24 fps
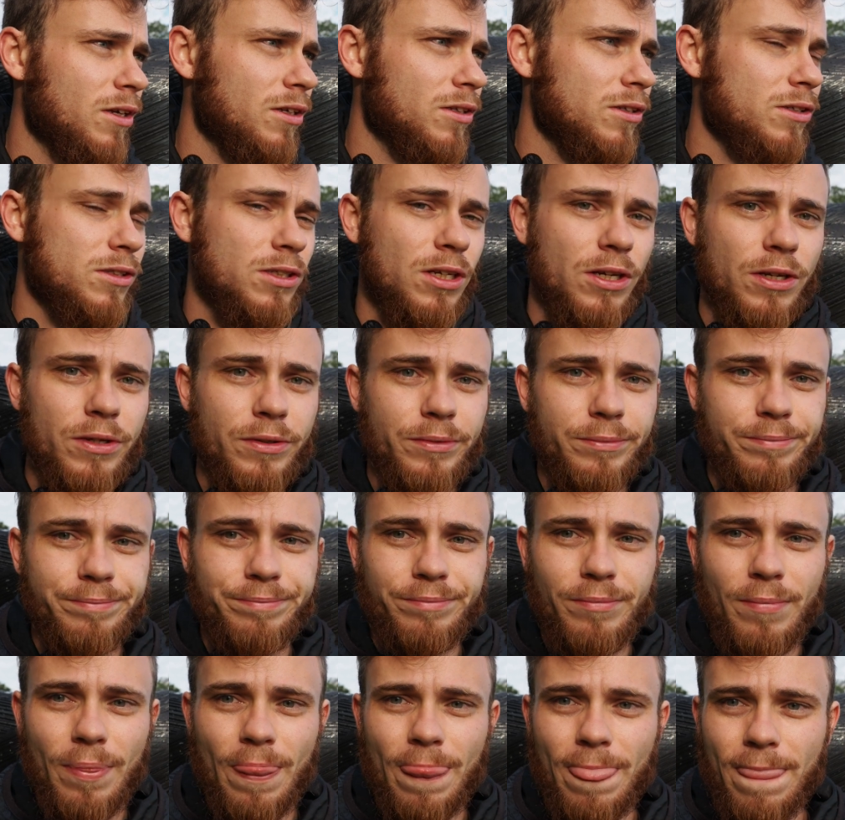so
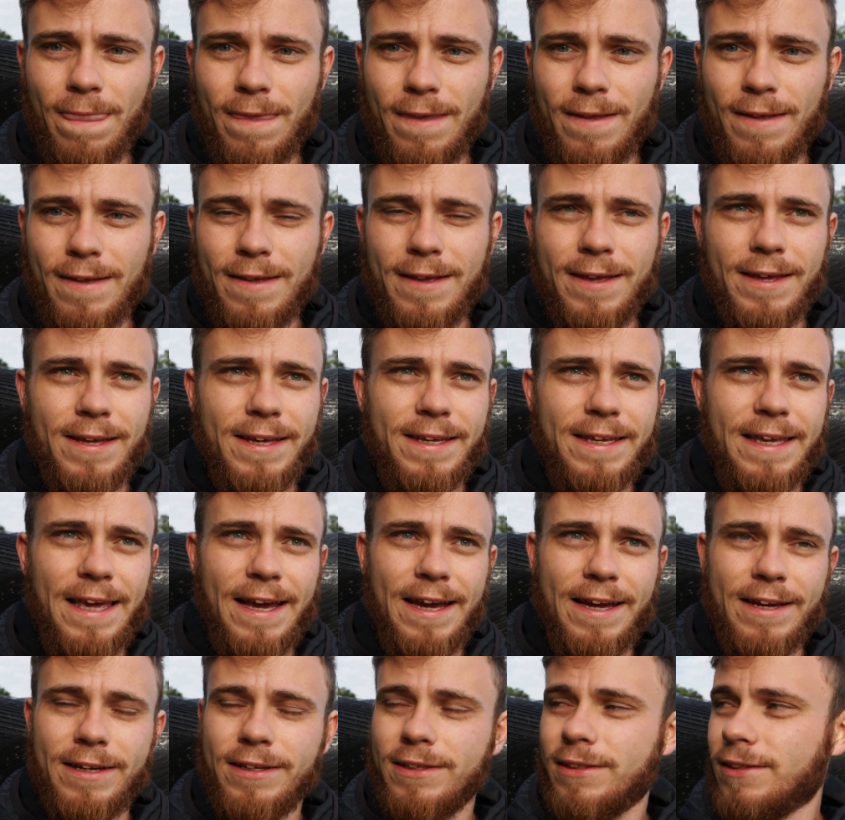yeah